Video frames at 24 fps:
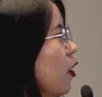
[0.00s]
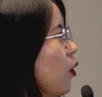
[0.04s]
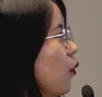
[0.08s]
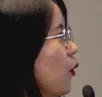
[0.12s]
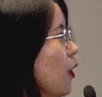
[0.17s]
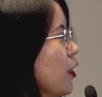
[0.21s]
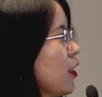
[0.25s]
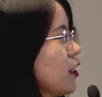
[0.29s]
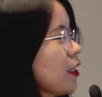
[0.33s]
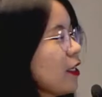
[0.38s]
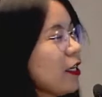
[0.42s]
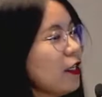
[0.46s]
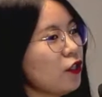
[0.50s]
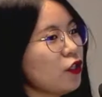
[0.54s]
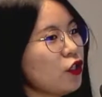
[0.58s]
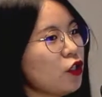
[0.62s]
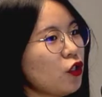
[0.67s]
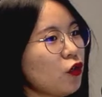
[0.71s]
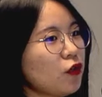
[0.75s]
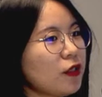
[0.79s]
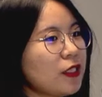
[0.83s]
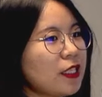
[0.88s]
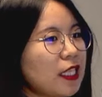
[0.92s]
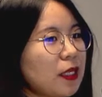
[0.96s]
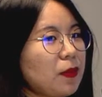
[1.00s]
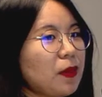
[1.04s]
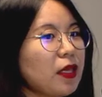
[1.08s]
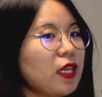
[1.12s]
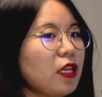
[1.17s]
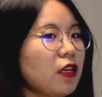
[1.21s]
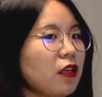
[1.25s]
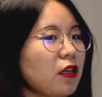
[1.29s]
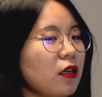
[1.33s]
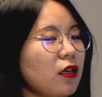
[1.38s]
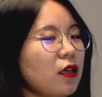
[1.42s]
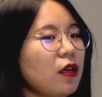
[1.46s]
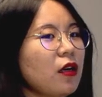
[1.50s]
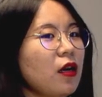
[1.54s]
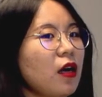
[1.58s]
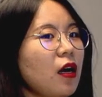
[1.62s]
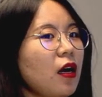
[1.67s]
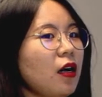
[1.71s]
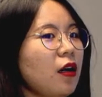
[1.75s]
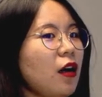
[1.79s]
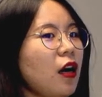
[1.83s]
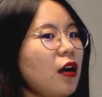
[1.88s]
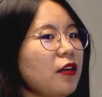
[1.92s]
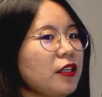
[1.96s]
which can show similar
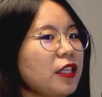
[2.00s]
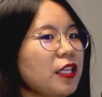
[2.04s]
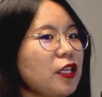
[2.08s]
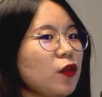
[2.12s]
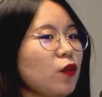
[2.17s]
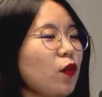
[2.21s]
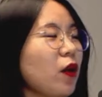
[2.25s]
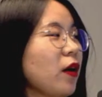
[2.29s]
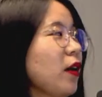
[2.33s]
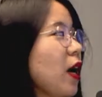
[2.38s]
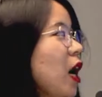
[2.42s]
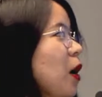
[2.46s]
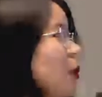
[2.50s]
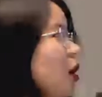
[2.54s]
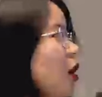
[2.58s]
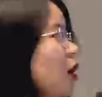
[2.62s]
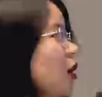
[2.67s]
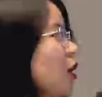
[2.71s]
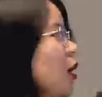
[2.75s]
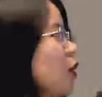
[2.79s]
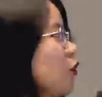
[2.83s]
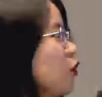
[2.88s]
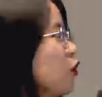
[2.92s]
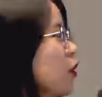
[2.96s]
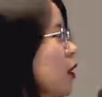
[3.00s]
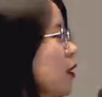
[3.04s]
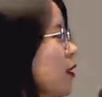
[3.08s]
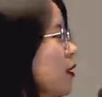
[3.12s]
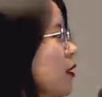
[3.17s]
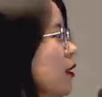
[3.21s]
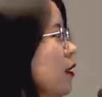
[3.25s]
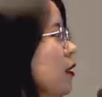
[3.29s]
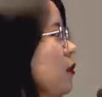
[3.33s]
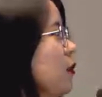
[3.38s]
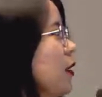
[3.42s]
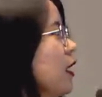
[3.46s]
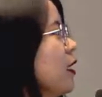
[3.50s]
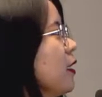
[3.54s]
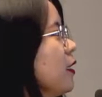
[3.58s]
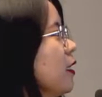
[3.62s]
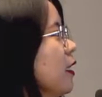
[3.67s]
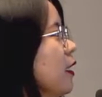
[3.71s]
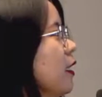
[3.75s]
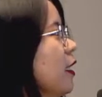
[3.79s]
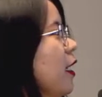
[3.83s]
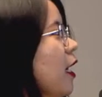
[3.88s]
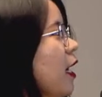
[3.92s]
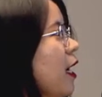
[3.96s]
T1MR contrast
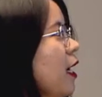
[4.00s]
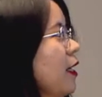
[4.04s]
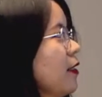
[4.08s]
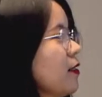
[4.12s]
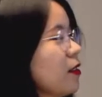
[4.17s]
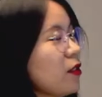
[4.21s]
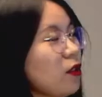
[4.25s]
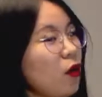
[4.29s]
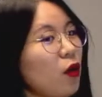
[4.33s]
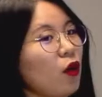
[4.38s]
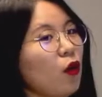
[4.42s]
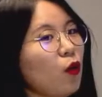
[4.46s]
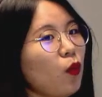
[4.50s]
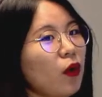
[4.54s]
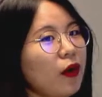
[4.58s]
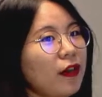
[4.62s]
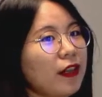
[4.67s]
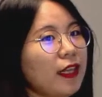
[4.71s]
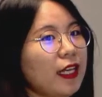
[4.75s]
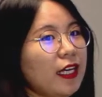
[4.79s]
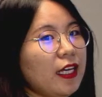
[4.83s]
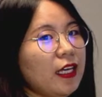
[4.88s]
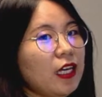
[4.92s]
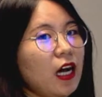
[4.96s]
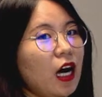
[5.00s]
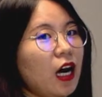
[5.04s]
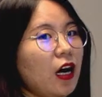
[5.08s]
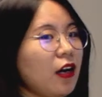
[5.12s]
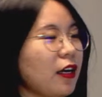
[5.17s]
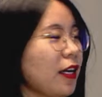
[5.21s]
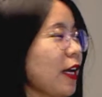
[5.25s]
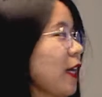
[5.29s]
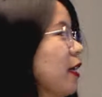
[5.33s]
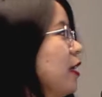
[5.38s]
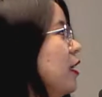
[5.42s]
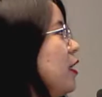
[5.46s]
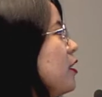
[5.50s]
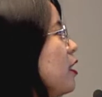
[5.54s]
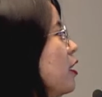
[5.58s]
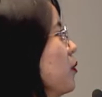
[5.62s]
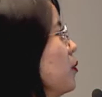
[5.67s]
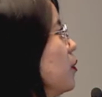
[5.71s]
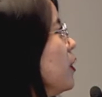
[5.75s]
ability as what the gadolinium